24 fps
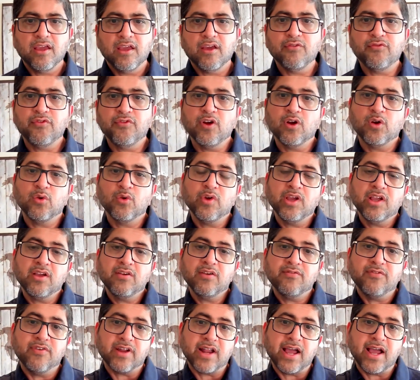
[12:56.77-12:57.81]
If you're
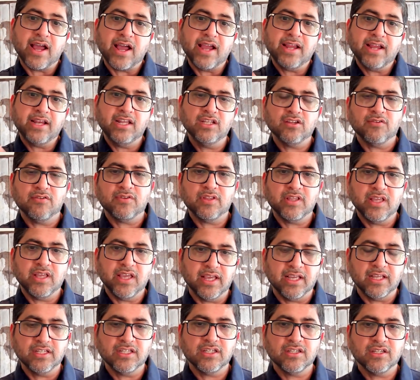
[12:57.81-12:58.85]
doing varieties of
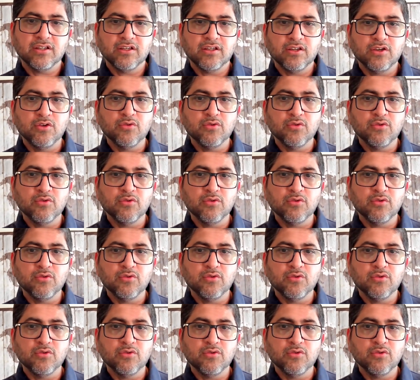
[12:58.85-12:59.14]
things,